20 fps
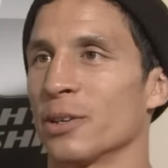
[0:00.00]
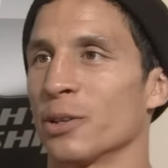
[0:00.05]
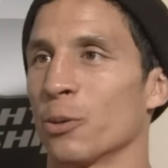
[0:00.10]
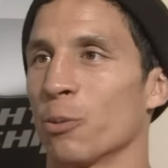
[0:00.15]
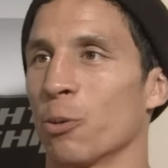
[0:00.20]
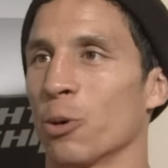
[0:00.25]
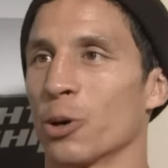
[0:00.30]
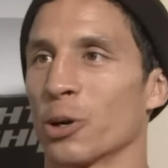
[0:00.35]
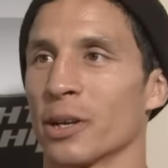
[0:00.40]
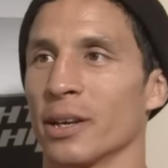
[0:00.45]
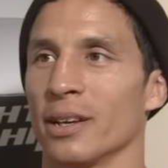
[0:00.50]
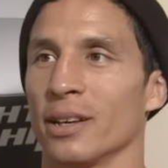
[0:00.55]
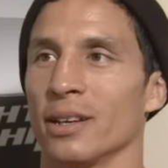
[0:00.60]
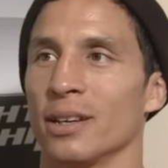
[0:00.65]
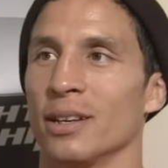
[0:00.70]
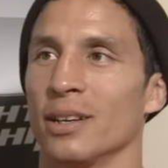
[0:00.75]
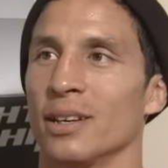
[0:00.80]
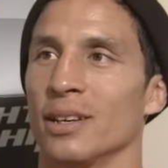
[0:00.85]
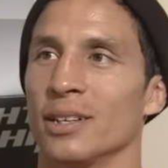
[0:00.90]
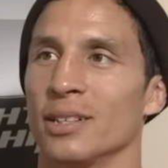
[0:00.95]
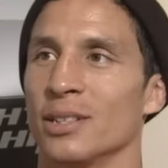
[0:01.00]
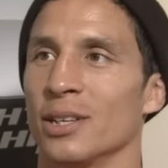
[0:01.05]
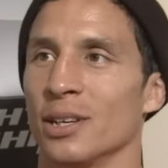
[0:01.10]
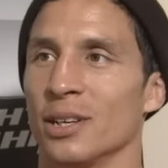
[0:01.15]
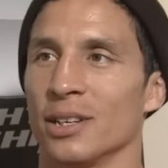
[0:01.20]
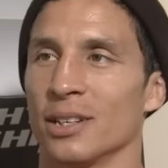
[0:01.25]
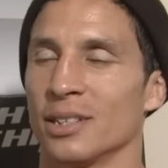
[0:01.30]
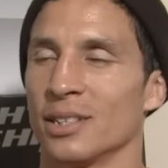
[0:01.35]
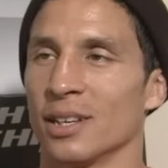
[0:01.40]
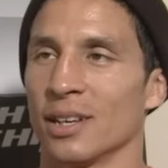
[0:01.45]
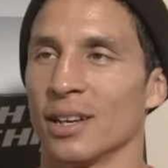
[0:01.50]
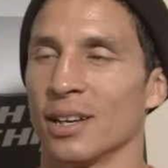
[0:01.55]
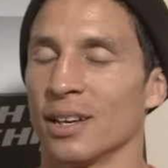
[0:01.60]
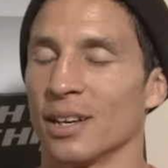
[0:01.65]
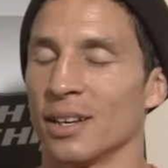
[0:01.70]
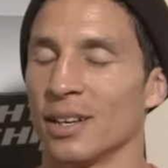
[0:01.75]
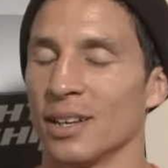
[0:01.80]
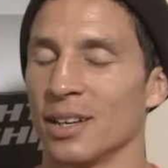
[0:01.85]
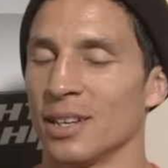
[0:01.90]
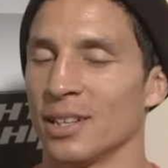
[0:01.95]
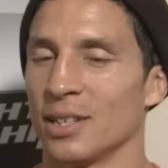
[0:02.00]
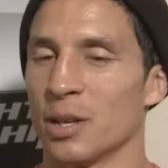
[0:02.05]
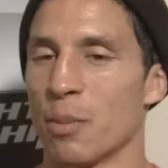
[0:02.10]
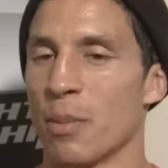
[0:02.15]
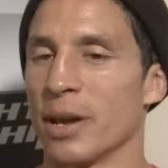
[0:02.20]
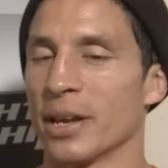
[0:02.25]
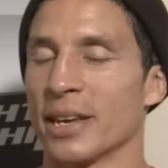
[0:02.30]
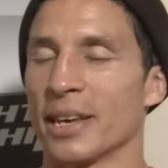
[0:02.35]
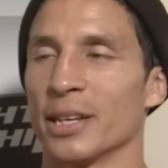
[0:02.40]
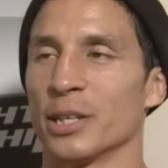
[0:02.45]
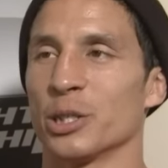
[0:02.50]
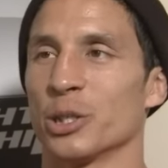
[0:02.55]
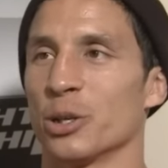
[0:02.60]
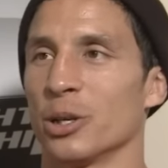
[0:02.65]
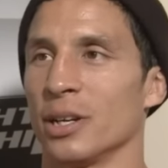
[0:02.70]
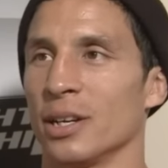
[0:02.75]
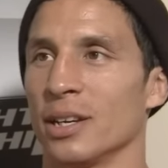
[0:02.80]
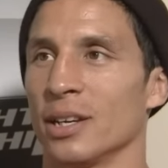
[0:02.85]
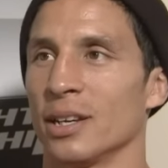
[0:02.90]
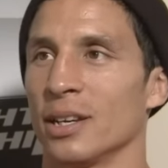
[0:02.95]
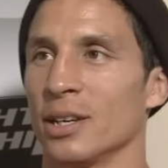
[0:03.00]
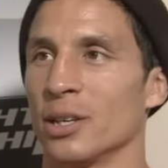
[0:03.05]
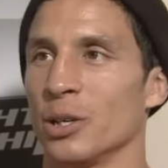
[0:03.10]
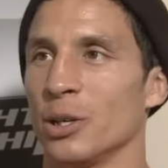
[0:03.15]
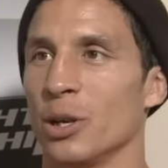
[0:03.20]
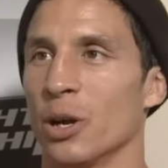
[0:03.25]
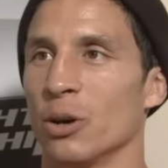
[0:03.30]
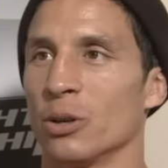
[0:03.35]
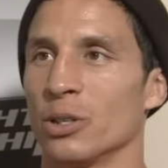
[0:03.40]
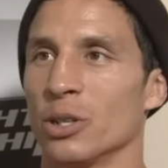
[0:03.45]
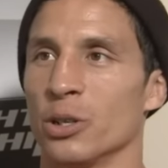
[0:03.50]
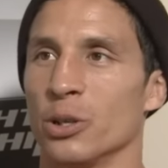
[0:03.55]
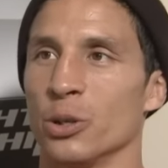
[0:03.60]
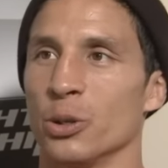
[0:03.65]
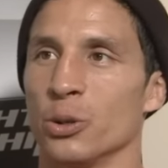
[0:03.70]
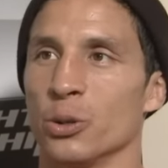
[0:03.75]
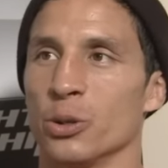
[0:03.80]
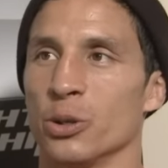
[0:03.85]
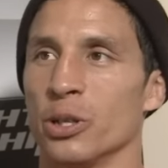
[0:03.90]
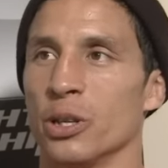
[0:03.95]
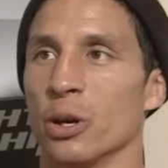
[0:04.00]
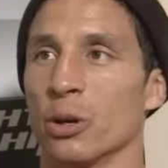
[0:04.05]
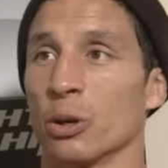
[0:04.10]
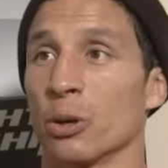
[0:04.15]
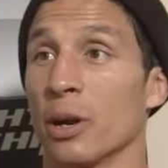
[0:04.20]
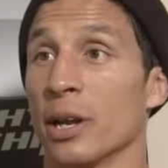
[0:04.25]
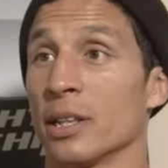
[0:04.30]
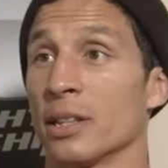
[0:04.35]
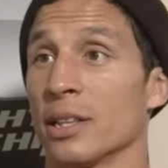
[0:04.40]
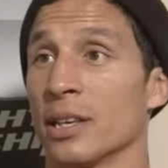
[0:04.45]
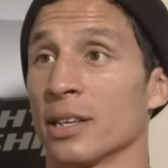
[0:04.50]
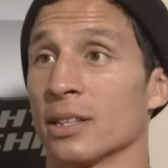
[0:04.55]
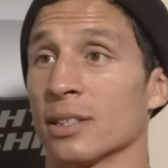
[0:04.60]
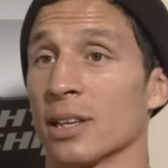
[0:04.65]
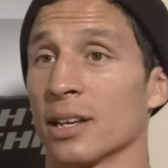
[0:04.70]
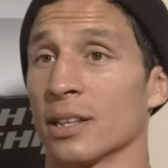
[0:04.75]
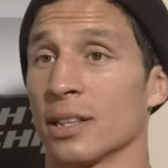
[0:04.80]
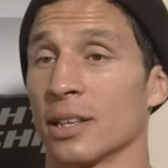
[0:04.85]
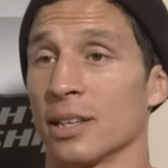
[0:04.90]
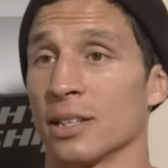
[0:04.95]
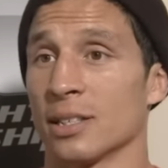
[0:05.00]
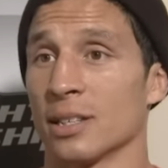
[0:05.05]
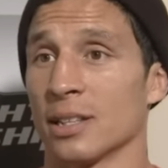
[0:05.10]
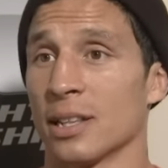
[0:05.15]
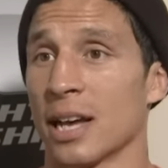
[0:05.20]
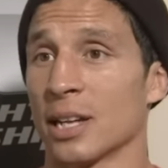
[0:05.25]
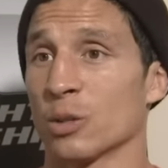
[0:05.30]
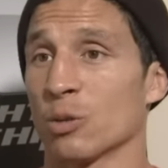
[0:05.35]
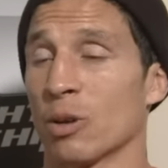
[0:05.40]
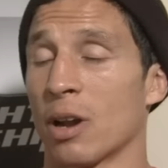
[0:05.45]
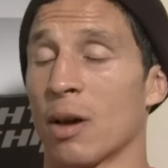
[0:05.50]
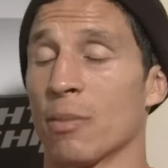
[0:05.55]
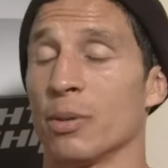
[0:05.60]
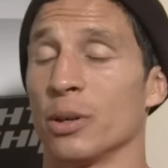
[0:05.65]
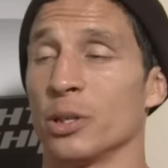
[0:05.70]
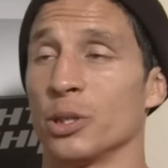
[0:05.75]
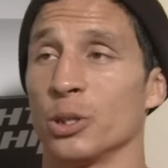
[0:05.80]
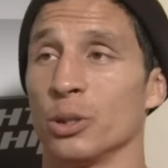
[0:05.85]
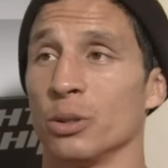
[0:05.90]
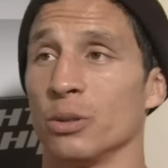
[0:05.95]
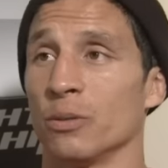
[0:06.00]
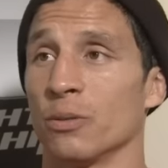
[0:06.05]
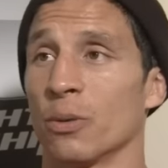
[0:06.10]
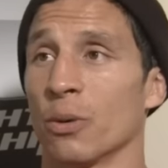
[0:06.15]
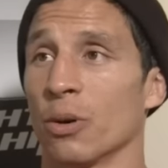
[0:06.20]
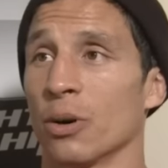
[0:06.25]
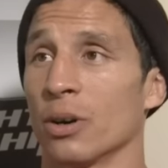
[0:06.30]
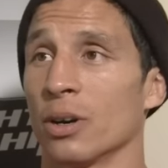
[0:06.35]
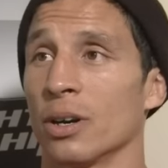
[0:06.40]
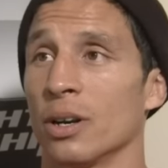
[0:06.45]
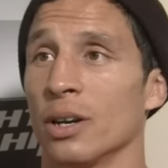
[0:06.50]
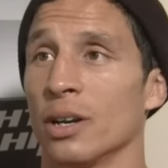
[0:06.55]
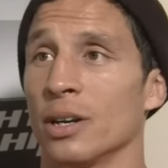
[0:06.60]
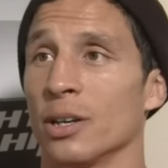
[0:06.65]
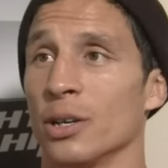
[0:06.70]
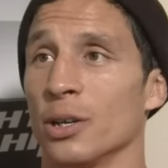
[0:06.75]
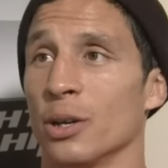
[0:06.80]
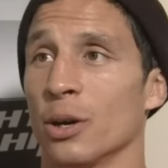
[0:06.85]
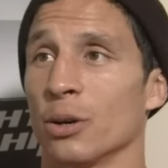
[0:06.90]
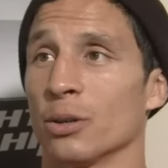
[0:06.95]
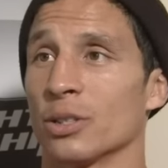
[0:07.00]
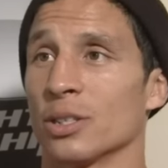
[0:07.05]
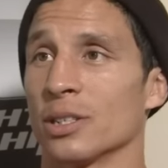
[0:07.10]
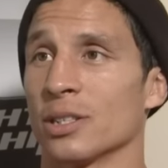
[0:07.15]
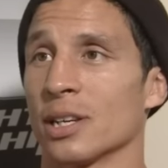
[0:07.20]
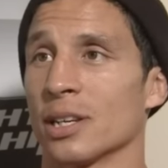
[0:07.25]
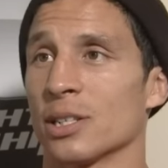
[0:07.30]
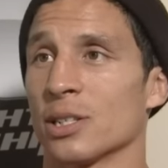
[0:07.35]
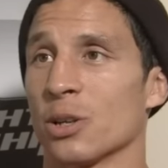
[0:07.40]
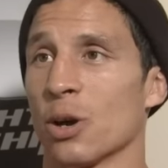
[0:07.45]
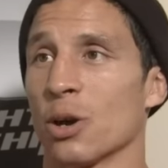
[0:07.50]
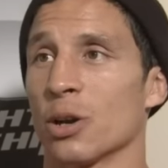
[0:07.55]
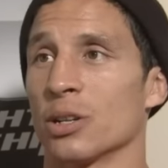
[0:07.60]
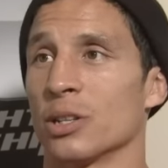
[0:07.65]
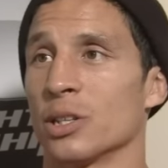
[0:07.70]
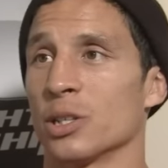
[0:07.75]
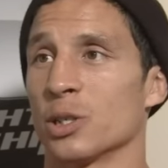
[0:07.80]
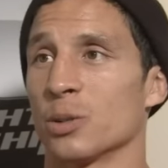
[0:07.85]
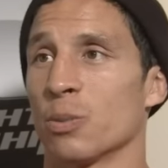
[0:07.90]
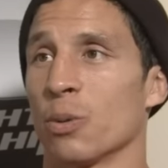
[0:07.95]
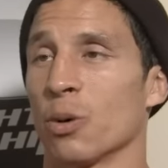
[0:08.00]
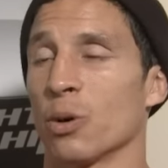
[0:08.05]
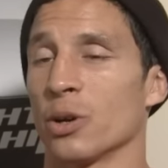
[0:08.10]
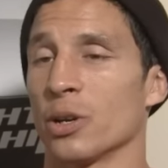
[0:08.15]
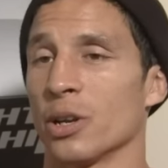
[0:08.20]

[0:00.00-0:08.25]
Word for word: To work it, to to to make history, you know, to do, you know, great things like this and that's what I've been shooting for, you know, since I started this sport.